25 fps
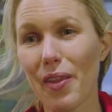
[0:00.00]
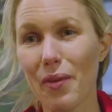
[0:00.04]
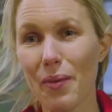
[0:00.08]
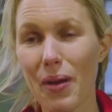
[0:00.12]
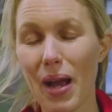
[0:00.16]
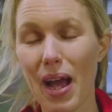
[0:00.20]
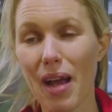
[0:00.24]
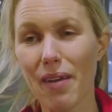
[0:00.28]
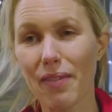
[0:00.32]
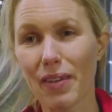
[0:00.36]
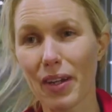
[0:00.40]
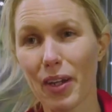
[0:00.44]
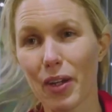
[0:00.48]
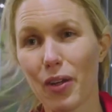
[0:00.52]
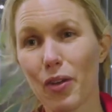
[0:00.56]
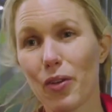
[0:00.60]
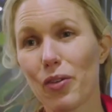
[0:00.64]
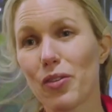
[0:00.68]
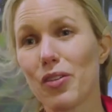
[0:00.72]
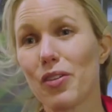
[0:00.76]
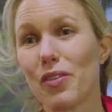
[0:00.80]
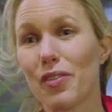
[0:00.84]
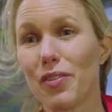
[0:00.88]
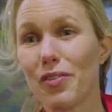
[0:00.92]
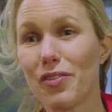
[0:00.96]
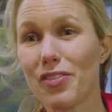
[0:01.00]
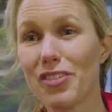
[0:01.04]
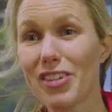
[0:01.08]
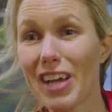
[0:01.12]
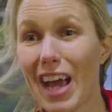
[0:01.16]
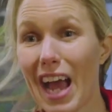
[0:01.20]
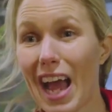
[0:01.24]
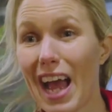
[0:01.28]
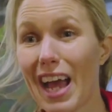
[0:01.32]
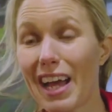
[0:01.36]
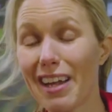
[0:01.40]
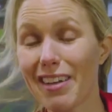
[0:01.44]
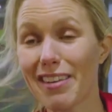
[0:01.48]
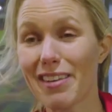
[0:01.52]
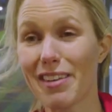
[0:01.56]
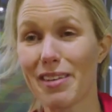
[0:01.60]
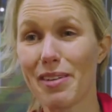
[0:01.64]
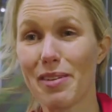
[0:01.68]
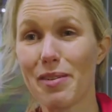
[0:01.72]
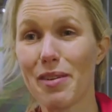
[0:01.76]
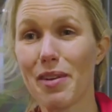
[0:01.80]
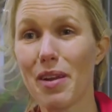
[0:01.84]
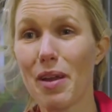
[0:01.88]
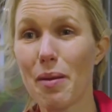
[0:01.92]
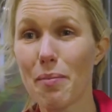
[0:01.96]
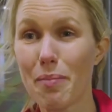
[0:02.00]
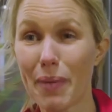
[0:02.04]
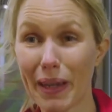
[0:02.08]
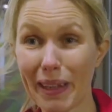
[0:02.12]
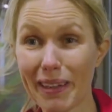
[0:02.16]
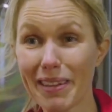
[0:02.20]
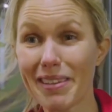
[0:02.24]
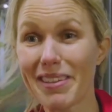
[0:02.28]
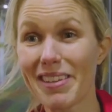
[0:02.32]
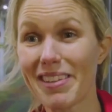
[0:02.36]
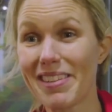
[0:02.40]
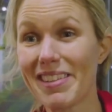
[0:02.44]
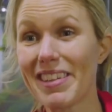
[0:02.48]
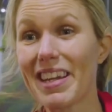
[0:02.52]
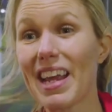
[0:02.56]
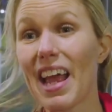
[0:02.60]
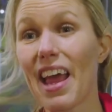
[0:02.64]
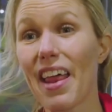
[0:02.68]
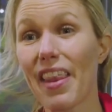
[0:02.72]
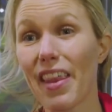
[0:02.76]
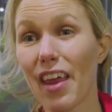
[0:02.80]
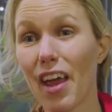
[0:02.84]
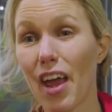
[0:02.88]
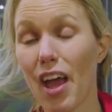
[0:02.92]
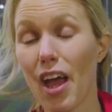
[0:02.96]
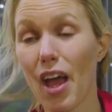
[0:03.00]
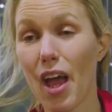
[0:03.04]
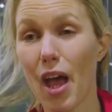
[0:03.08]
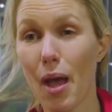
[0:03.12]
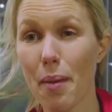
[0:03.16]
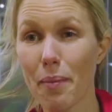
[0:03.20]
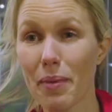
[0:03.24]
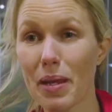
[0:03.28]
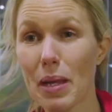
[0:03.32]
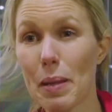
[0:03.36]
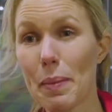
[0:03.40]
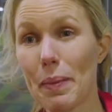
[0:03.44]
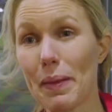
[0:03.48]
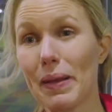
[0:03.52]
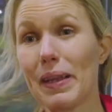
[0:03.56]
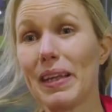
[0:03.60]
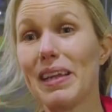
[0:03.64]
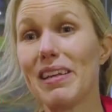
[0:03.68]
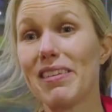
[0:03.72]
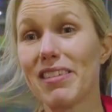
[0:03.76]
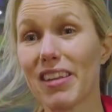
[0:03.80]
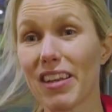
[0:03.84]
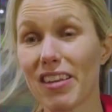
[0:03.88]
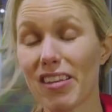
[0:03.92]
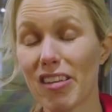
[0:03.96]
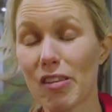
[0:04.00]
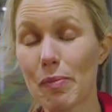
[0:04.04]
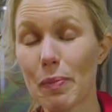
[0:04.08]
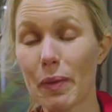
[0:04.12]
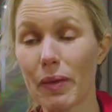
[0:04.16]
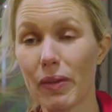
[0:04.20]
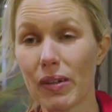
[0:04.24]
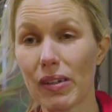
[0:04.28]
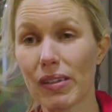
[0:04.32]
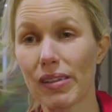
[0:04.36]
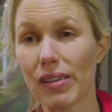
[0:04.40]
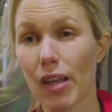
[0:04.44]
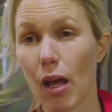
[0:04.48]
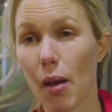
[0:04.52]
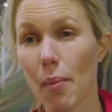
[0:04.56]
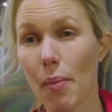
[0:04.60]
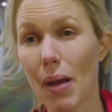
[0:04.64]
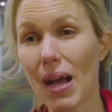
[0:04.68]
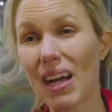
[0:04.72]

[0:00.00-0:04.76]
they were having a lot of chat and banter together and keeping each other's spirits up.